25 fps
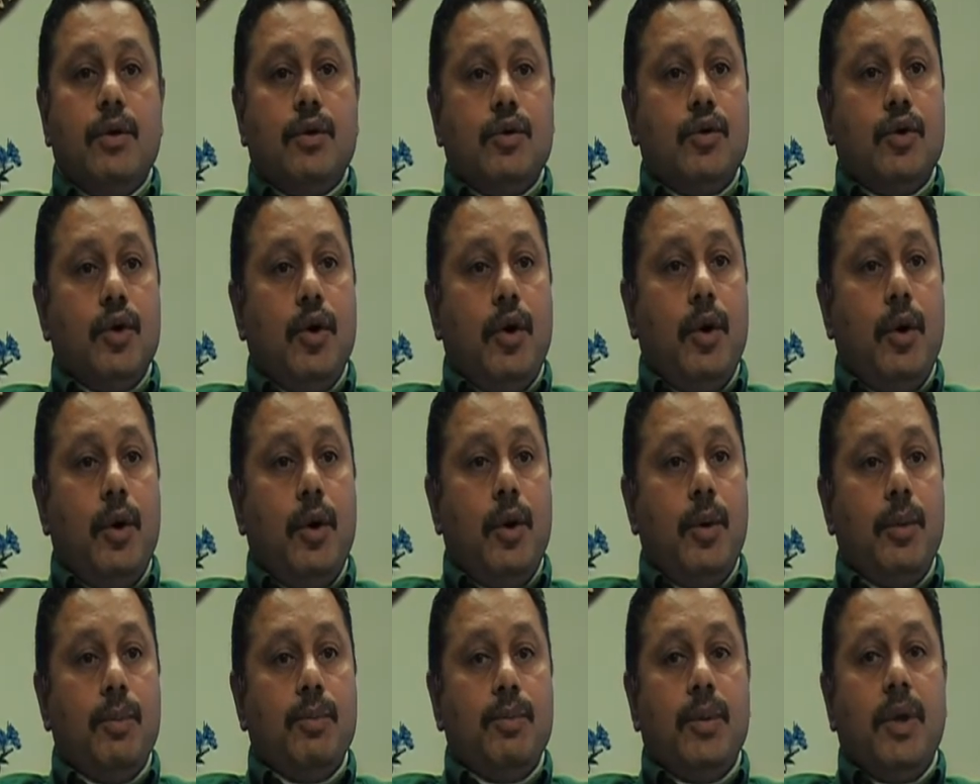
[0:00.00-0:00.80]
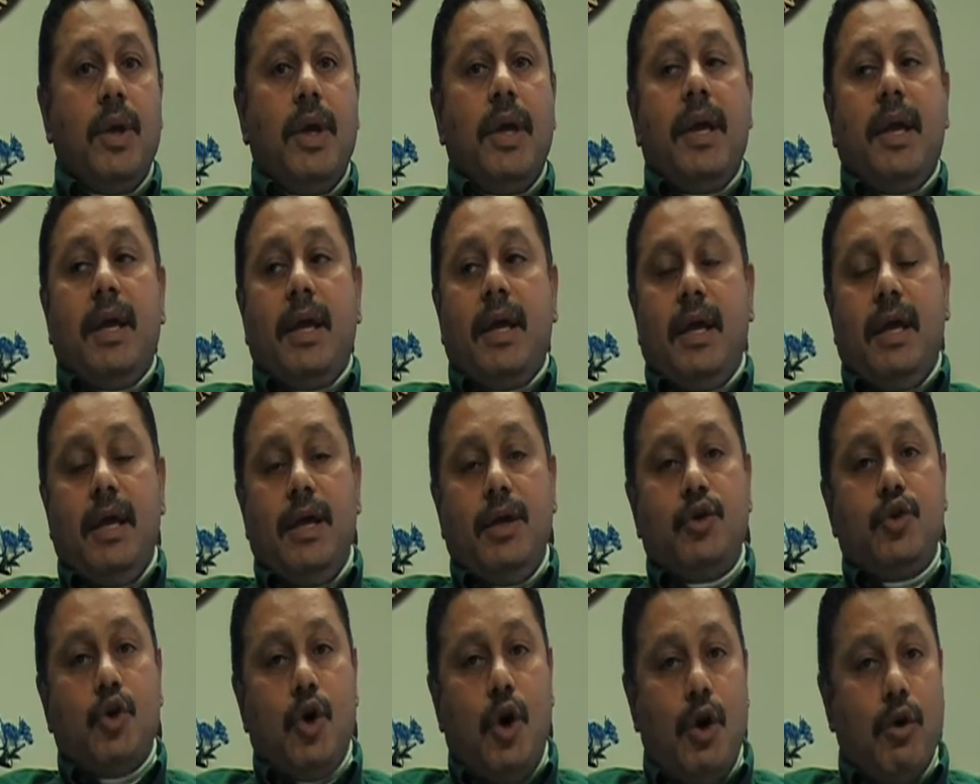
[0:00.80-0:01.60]
So
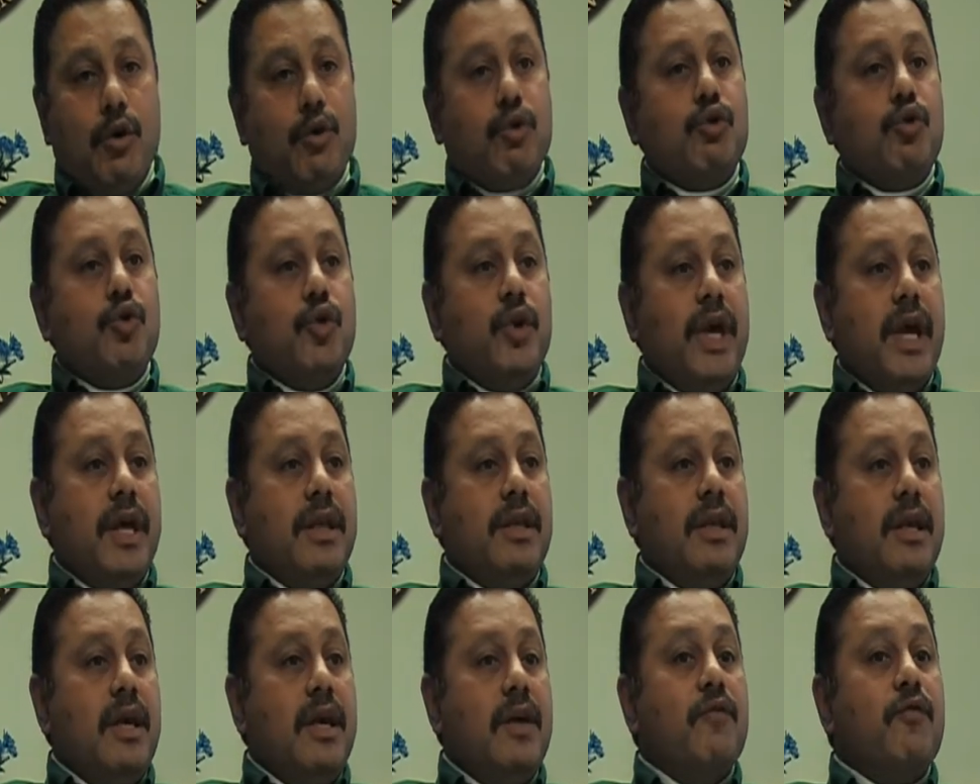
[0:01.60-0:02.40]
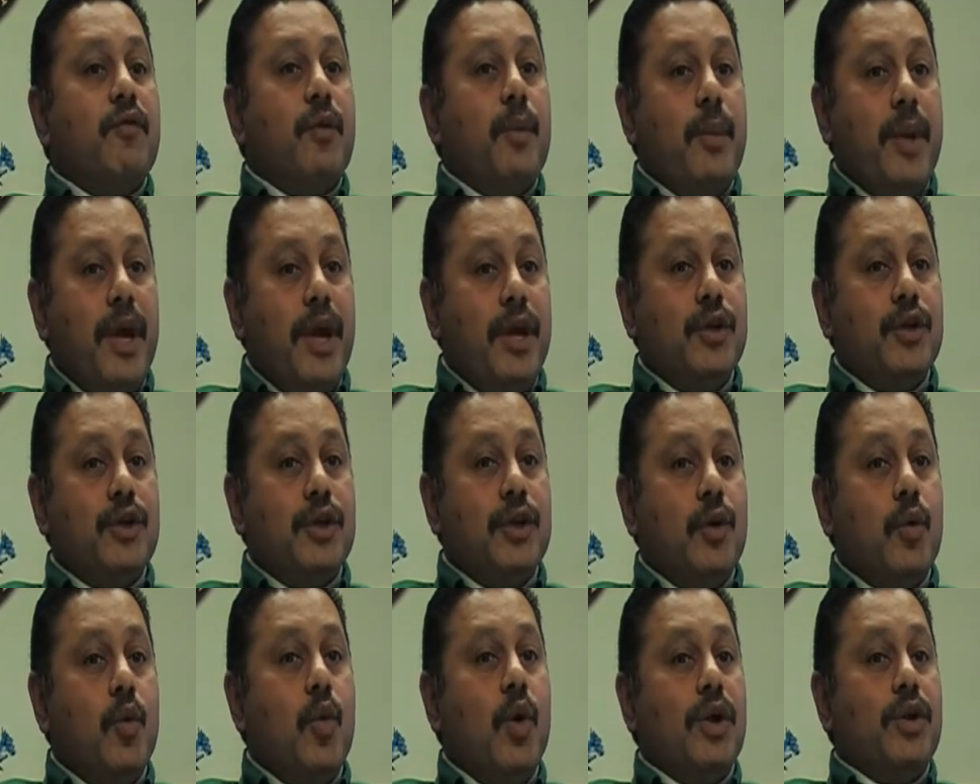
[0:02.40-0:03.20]
it's harder to get the
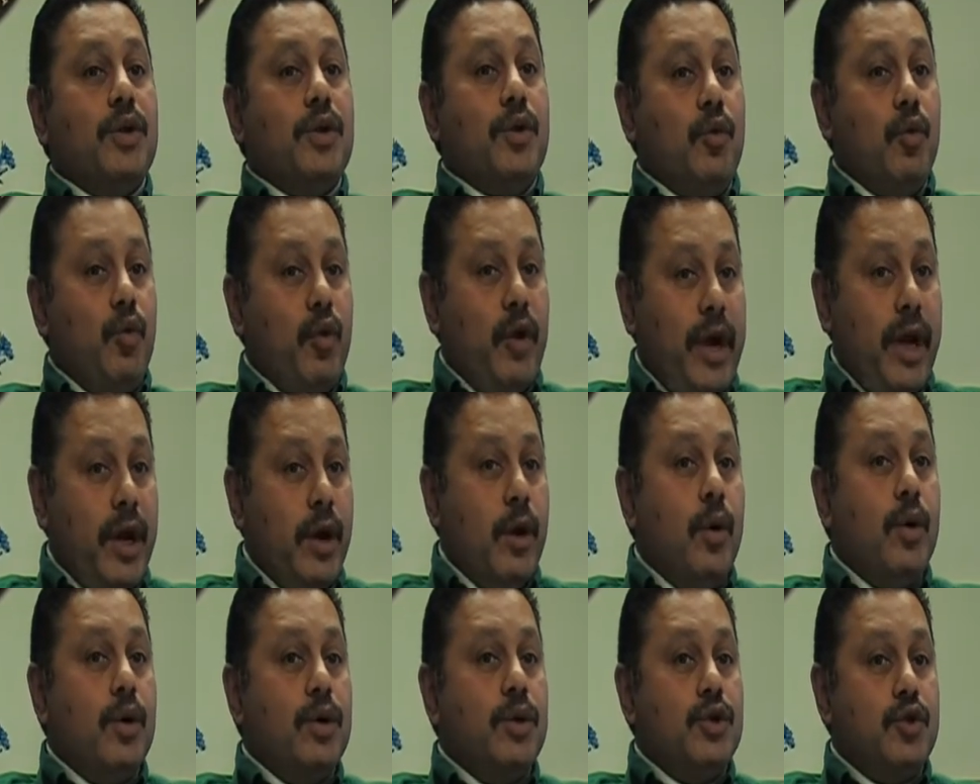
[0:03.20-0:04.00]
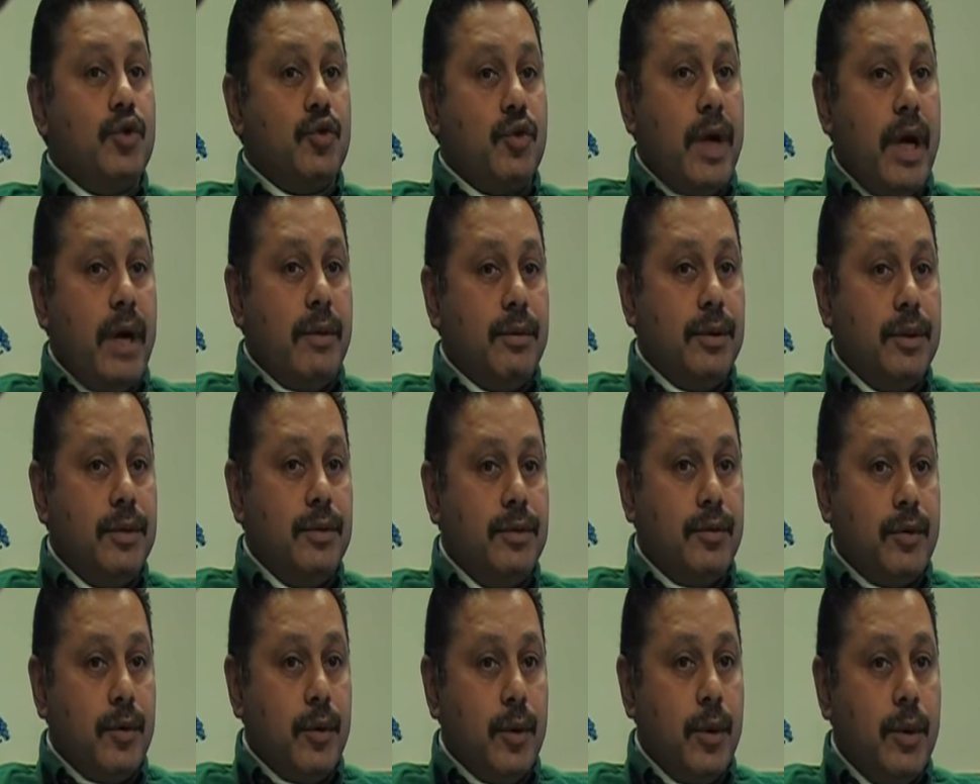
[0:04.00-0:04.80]
information of what the rail is
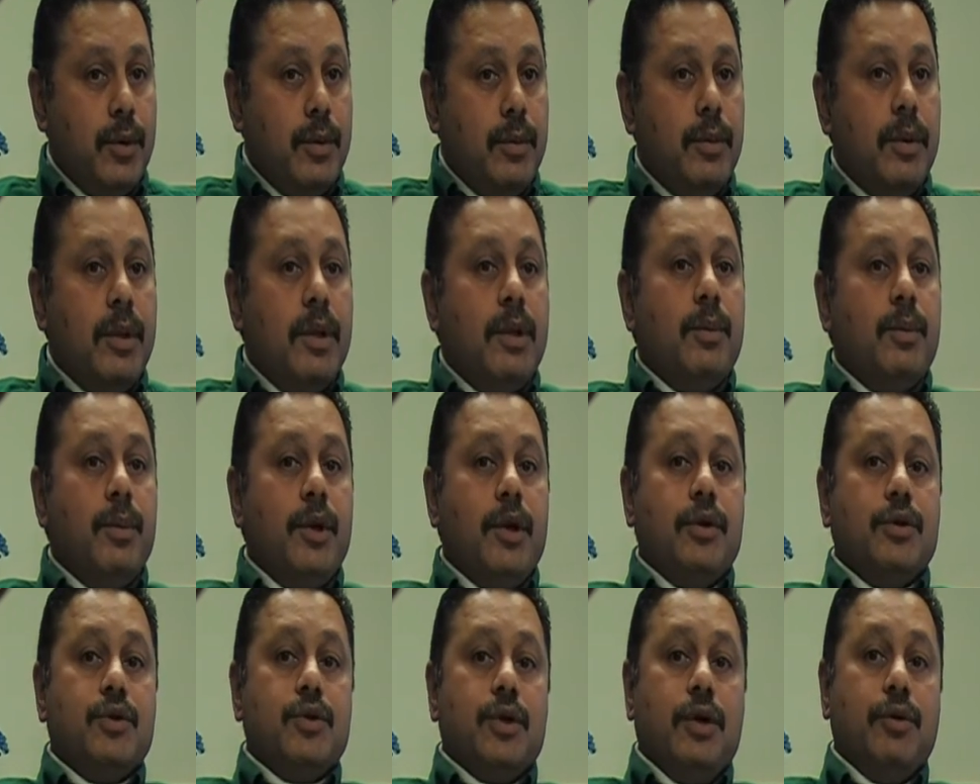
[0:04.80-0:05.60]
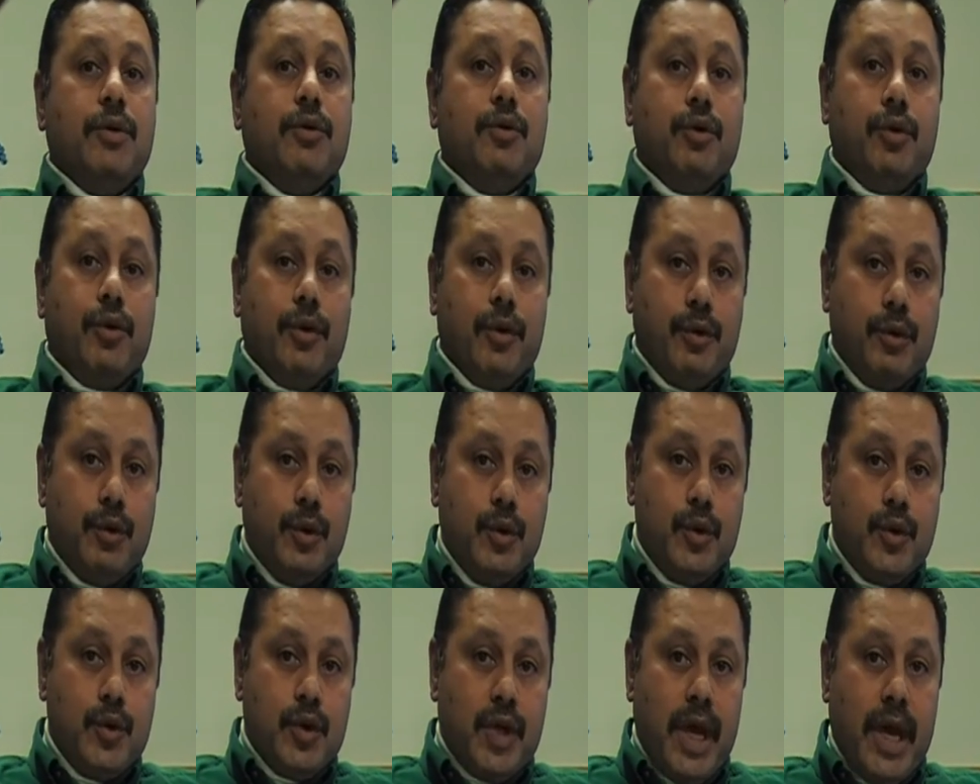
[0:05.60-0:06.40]
traveling through, because under their
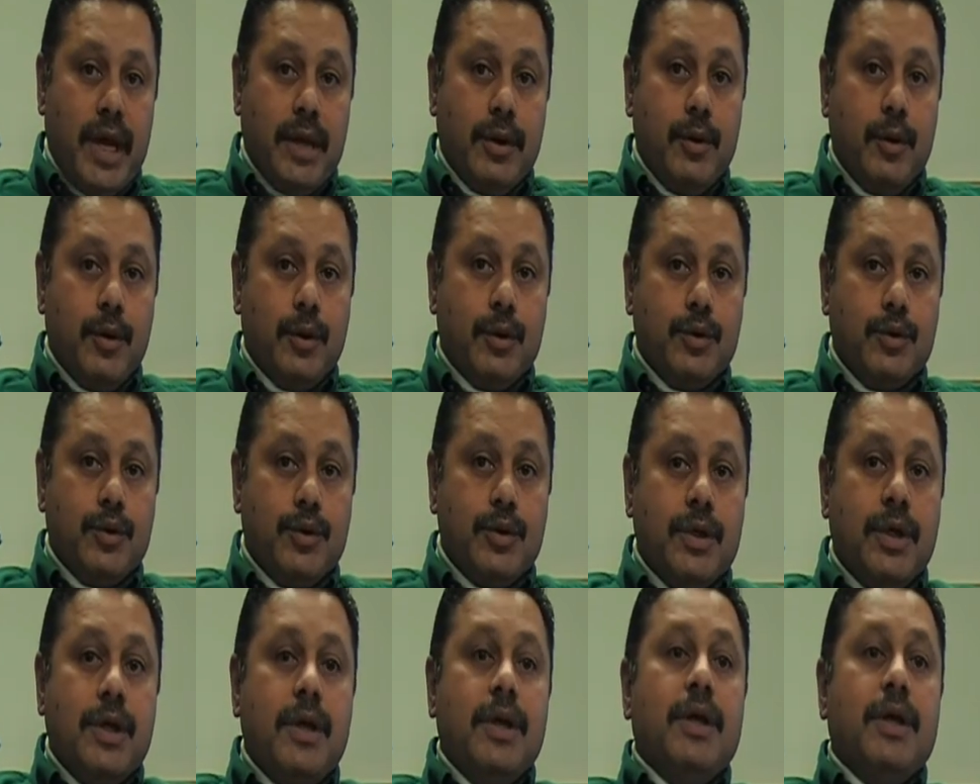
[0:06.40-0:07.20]
new standards,